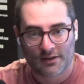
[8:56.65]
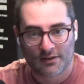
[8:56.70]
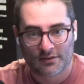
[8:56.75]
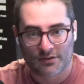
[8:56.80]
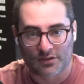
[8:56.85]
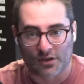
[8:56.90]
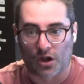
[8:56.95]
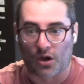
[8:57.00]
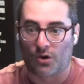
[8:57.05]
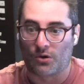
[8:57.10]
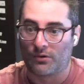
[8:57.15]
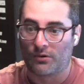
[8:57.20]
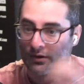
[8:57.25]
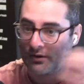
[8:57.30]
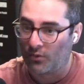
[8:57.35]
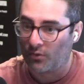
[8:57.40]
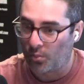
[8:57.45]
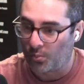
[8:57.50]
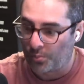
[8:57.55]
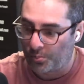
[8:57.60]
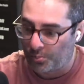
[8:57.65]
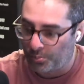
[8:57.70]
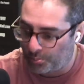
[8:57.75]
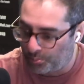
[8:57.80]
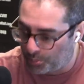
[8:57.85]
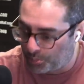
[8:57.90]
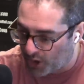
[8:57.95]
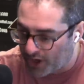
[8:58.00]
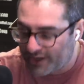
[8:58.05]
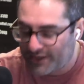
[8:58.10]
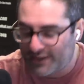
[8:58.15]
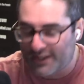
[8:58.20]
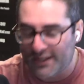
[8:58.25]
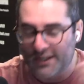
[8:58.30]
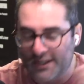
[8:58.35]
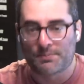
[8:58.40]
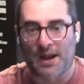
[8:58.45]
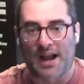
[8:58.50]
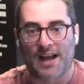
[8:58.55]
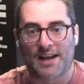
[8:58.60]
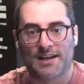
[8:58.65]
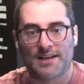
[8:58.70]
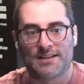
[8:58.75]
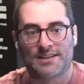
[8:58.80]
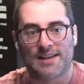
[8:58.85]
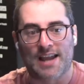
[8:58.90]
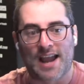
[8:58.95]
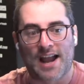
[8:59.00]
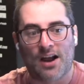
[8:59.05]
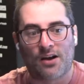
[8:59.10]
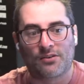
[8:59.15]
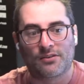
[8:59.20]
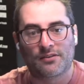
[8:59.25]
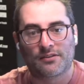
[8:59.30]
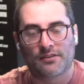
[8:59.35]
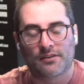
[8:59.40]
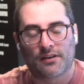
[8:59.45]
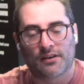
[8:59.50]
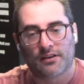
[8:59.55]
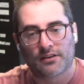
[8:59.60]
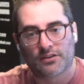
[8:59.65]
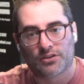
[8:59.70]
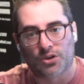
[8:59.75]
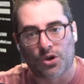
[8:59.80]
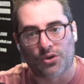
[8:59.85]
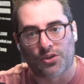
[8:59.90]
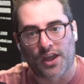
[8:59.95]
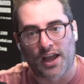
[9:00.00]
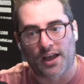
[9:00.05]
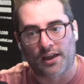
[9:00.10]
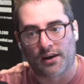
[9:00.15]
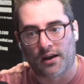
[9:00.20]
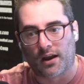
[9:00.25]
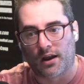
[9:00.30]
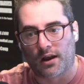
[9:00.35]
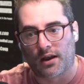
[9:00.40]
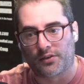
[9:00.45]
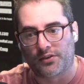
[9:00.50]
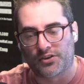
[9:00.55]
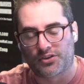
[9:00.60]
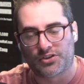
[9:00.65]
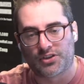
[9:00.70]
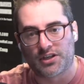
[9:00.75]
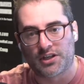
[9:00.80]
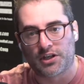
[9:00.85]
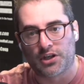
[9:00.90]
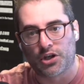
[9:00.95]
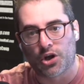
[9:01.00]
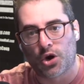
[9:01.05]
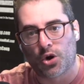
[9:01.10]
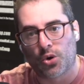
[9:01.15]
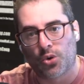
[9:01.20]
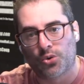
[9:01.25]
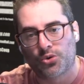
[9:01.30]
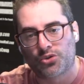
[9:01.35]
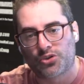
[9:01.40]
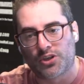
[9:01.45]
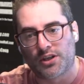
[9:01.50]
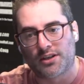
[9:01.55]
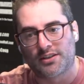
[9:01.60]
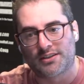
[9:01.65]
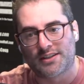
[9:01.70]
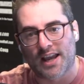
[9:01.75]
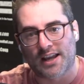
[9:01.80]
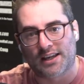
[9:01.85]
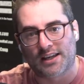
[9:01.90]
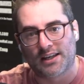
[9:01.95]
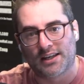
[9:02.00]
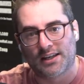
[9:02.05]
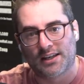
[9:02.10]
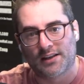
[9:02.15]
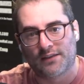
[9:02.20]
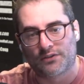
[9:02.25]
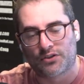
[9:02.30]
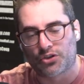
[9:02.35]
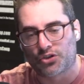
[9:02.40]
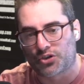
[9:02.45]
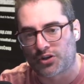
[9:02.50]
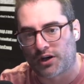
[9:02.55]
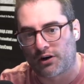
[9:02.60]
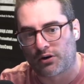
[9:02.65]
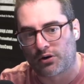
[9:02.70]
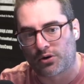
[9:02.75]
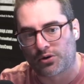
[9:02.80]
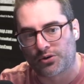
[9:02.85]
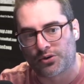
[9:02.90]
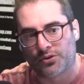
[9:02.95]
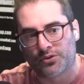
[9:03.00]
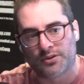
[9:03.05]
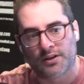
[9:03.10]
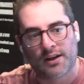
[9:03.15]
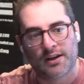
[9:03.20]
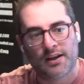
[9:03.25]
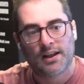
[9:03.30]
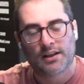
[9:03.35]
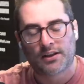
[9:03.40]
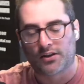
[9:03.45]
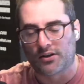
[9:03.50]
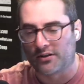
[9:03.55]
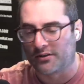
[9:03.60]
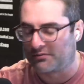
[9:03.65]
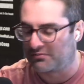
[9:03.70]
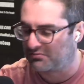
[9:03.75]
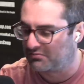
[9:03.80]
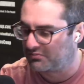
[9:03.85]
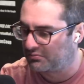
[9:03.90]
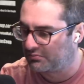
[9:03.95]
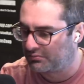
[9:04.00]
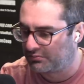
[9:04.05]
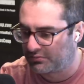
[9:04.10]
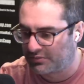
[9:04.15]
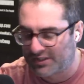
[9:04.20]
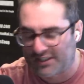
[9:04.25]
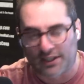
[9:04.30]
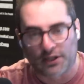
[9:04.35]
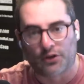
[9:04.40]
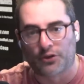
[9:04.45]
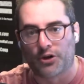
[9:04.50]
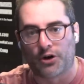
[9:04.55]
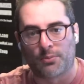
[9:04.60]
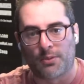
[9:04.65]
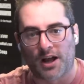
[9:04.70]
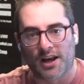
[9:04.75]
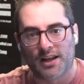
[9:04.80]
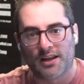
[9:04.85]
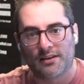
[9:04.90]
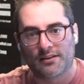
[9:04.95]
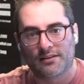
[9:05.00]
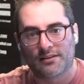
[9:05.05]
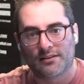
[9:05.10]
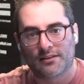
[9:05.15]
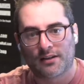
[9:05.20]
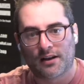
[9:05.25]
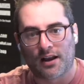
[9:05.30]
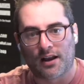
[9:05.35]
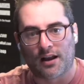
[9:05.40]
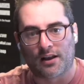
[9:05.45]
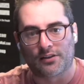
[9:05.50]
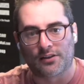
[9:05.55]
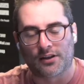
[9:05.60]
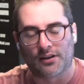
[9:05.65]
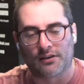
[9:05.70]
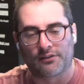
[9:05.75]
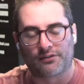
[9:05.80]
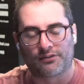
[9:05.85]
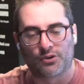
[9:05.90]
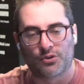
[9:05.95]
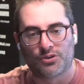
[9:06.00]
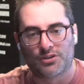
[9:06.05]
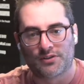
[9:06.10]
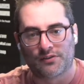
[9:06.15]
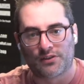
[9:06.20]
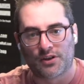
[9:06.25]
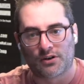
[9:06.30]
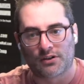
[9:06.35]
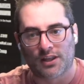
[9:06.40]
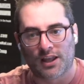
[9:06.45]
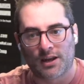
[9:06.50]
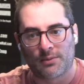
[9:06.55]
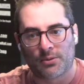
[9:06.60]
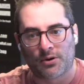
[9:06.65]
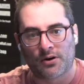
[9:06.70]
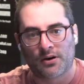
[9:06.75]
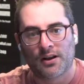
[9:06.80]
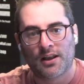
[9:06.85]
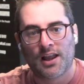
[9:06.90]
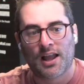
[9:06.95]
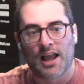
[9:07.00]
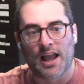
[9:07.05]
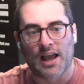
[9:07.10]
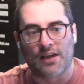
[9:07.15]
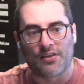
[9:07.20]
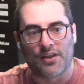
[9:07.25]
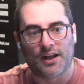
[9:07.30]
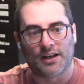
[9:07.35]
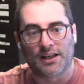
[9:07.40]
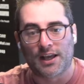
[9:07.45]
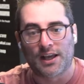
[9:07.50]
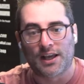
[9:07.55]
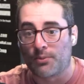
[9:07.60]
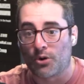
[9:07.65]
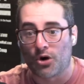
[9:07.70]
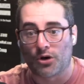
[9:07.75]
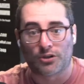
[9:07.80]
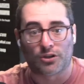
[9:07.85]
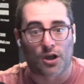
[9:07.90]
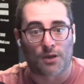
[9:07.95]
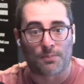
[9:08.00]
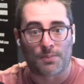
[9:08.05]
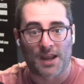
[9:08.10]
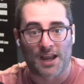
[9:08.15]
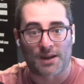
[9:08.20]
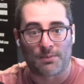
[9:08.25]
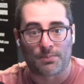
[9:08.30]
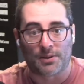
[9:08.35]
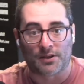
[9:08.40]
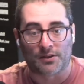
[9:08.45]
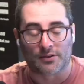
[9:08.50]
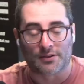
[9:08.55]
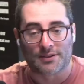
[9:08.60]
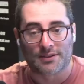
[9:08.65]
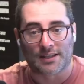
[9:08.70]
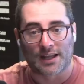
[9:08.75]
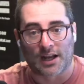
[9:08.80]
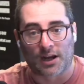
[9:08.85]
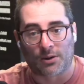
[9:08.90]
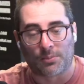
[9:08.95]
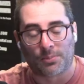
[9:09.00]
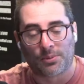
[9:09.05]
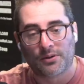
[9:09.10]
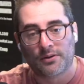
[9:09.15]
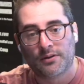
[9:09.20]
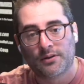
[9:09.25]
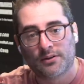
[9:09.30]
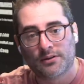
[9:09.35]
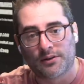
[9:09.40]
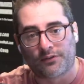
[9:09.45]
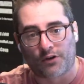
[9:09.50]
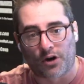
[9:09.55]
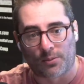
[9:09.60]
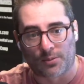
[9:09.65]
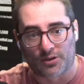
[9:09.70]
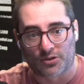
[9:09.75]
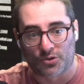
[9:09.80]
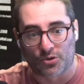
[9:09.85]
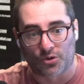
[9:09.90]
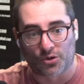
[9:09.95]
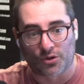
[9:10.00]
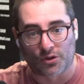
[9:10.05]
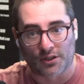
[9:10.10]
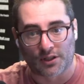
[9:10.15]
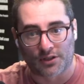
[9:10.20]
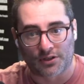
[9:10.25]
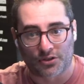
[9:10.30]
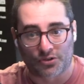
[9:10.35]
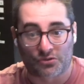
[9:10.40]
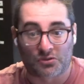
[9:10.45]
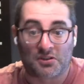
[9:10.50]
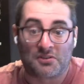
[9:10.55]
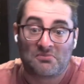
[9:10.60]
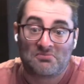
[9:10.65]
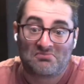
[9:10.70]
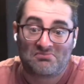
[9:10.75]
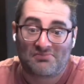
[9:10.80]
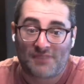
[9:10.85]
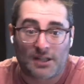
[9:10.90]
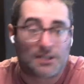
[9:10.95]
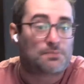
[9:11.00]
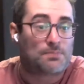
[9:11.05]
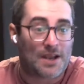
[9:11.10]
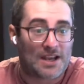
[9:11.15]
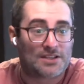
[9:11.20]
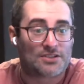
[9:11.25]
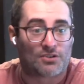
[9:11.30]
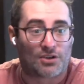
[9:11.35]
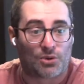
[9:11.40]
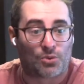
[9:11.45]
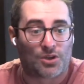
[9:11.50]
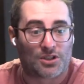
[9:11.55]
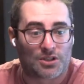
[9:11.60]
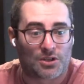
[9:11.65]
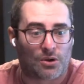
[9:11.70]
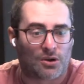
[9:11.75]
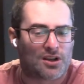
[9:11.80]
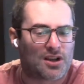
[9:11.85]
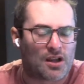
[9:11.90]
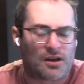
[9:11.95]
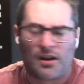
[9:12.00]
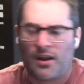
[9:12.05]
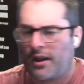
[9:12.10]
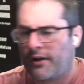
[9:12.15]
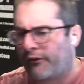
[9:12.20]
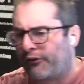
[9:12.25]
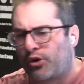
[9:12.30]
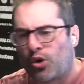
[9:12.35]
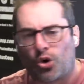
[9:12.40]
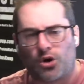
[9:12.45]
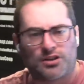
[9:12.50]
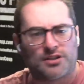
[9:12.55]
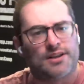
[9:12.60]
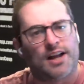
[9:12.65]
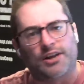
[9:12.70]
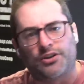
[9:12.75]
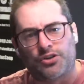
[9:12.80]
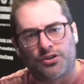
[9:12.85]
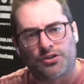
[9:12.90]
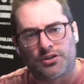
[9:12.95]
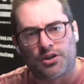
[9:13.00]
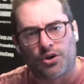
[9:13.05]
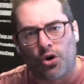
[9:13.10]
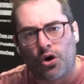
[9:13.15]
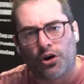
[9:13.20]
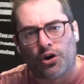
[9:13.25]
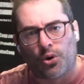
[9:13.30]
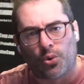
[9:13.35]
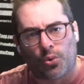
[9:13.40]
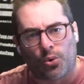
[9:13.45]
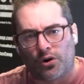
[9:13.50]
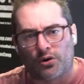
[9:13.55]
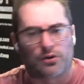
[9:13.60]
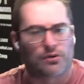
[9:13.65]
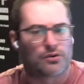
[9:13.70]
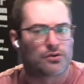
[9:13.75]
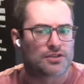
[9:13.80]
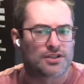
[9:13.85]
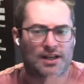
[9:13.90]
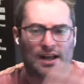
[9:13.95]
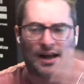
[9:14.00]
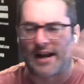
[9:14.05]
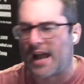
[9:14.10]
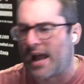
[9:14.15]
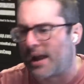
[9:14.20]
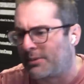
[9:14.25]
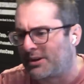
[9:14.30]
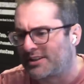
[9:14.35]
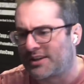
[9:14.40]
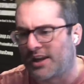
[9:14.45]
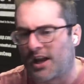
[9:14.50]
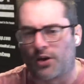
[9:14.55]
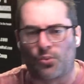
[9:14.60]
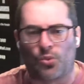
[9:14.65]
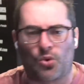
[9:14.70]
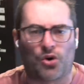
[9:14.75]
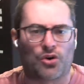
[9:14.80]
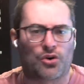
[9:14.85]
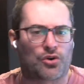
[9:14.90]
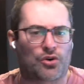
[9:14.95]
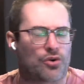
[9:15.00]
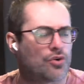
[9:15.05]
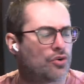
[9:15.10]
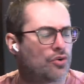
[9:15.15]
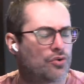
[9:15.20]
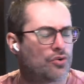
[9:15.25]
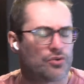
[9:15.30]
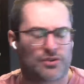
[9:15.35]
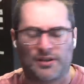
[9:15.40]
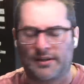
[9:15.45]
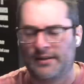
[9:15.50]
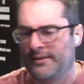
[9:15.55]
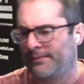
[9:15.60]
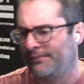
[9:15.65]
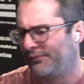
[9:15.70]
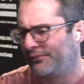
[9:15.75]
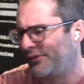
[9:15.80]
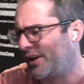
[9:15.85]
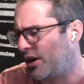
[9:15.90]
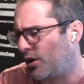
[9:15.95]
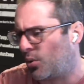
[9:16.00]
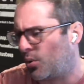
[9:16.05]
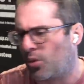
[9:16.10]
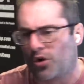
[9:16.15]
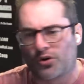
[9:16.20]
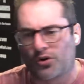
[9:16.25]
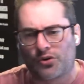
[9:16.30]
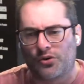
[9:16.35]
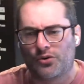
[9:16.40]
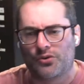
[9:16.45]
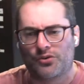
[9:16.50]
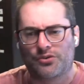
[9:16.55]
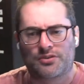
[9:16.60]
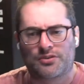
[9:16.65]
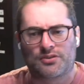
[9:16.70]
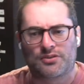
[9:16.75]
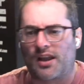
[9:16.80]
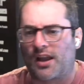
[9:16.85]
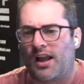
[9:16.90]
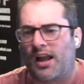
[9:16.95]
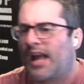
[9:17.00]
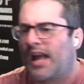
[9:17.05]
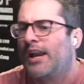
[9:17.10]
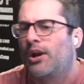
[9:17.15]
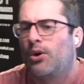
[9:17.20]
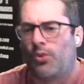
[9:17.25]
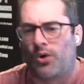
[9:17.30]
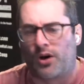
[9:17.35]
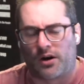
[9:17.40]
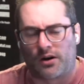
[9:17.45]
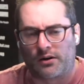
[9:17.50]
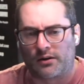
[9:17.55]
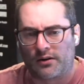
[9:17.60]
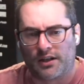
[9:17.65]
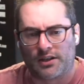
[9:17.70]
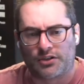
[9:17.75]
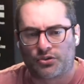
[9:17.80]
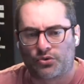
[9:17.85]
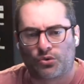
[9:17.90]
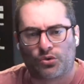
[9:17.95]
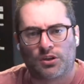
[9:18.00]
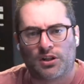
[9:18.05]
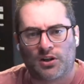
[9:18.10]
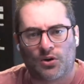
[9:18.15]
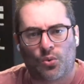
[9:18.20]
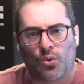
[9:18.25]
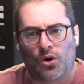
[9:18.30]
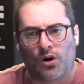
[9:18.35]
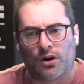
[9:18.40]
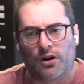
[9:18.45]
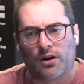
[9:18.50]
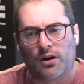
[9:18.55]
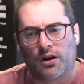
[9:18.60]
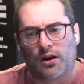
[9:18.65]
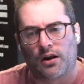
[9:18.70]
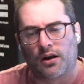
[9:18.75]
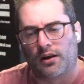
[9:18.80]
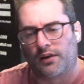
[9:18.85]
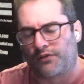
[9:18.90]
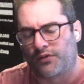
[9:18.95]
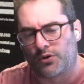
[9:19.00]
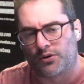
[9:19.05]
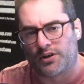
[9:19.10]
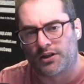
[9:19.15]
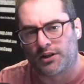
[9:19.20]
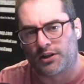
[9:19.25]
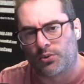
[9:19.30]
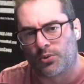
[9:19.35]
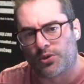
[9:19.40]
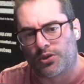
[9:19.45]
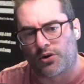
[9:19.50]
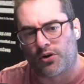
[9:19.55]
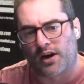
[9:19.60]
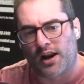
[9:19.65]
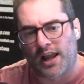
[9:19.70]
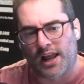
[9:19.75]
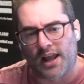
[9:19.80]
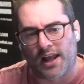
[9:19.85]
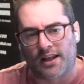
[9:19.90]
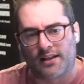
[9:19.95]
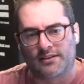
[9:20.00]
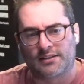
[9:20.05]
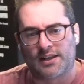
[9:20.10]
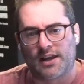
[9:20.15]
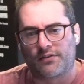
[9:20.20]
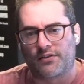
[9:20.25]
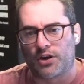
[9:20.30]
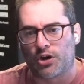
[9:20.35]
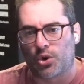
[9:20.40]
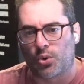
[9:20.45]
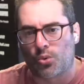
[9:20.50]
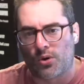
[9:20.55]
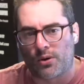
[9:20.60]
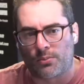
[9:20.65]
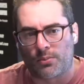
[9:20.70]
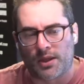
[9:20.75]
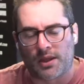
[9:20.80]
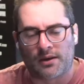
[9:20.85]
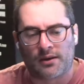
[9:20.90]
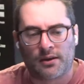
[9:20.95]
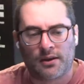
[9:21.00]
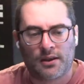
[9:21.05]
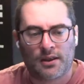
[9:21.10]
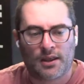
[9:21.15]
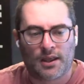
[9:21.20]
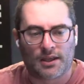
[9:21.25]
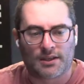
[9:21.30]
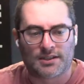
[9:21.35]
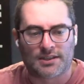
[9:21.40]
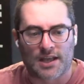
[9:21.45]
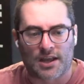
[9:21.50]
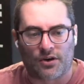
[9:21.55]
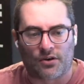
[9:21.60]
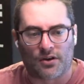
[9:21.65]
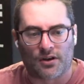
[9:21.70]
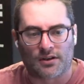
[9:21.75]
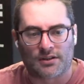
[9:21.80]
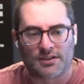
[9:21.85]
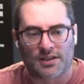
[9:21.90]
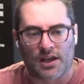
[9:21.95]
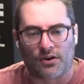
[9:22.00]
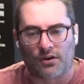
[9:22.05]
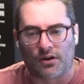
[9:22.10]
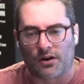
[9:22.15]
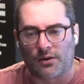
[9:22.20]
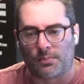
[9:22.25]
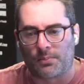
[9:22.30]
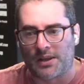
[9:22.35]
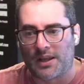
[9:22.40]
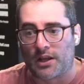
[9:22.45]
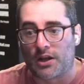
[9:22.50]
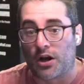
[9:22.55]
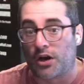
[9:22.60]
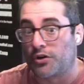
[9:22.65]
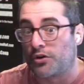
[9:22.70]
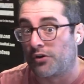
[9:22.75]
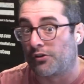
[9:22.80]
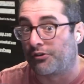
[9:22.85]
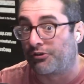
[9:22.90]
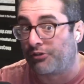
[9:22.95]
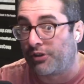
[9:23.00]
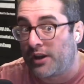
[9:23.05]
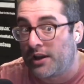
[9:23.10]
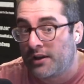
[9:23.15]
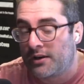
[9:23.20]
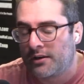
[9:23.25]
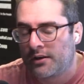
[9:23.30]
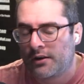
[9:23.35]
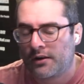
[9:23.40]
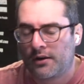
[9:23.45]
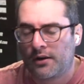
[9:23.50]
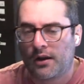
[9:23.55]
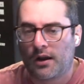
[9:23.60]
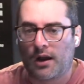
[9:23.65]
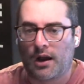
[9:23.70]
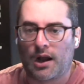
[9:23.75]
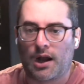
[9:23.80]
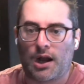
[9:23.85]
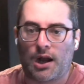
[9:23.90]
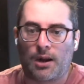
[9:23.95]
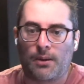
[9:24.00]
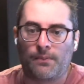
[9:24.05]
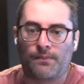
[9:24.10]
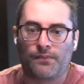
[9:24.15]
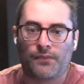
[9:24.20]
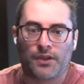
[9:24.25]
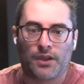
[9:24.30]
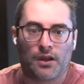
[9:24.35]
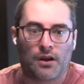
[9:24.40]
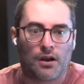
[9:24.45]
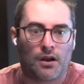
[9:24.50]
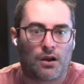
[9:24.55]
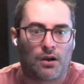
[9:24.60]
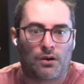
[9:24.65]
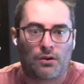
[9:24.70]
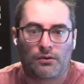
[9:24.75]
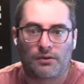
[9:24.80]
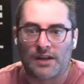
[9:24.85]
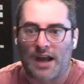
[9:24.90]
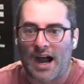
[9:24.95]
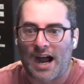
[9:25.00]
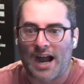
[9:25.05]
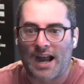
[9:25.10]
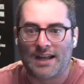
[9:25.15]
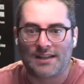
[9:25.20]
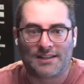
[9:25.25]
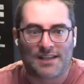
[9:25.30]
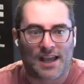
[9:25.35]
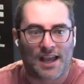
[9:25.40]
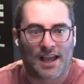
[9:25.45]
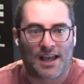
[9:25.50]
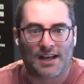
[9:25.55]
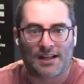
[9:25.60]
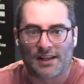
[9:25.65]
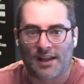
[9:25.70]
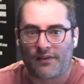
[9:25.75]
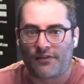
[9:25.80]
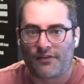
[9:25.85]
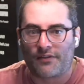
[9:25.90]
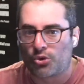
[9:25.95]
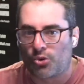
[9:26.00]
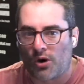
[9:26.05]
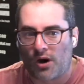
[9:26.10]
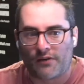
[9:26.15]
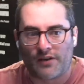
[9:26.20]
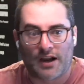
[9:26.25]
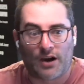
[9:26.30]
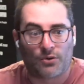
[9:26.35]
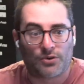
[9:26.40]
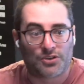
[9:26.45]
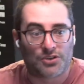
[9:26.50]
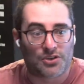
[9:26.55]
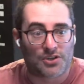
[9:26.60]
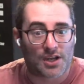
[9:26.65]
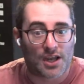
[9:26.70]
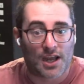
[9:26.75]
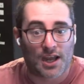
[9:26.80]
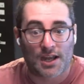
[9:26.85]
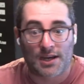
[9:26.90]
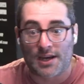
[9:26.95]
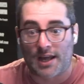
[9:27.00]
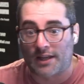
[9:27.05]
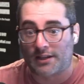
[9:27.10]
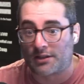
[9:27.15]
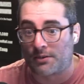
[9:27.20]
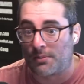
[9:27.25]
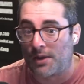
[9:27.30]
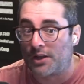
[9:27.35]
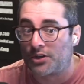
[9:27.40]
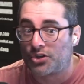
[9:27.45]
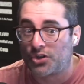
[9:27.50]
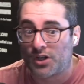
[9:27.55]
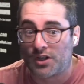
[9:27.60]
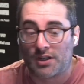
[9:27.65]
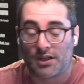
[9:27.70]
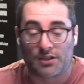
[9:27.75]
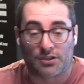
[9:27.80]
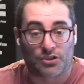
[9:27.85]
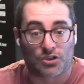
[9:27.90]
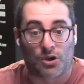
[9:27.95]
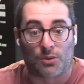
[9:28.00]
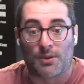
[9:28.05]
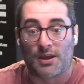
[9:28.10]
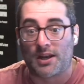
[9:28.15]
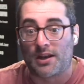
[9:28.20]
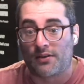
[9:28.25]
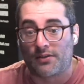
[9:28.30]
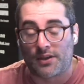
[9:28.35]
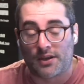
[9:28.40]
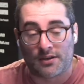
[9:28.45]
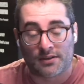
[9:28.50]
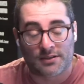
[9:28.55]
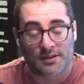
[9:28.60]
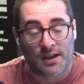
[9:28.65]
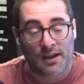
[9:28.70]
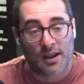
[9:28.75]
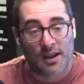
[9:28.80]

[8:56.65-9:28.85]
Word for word: So break these bodies down so that uh, the CEOs, the executives, the shareholders can steal their money, uh, the fruits of their labor, and then get them hooked on pain pills to help the pharmaceutical industry. That's basically what's going on. Of course, not just the auto workers. You got Amazon workers, you know, workers uh, anywhere. It's grueling work uh, if you're dealing with your hands, heavy equipment, et cetera, et cetera, being on your feet, um, you know, 9, 10, 11, 12 hours a day, not to mention in so many of these